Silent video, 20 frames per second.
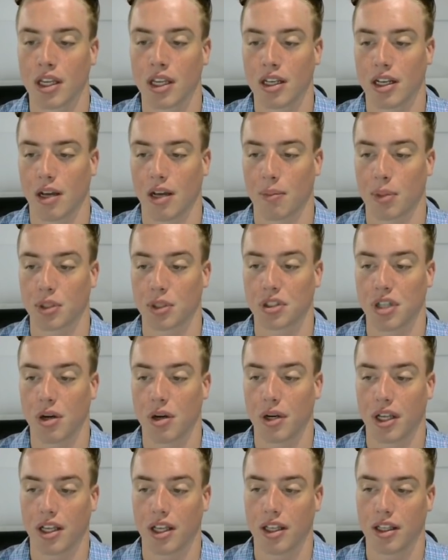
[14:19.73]
Now,
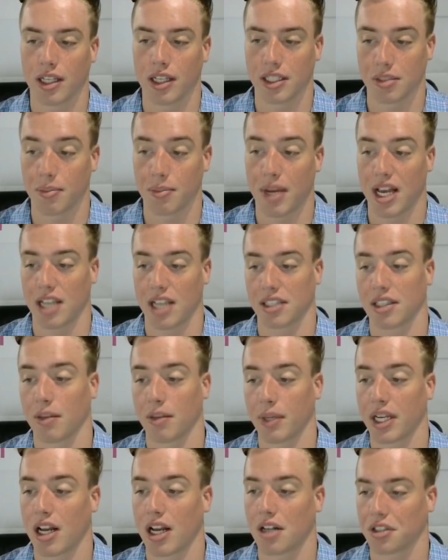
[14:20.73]
persona is a mask that we
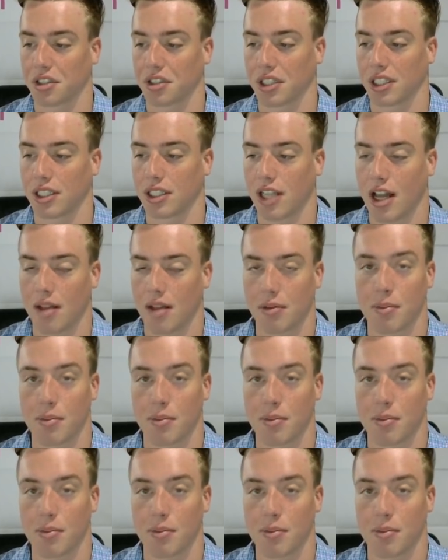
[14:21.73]
consciously adopt,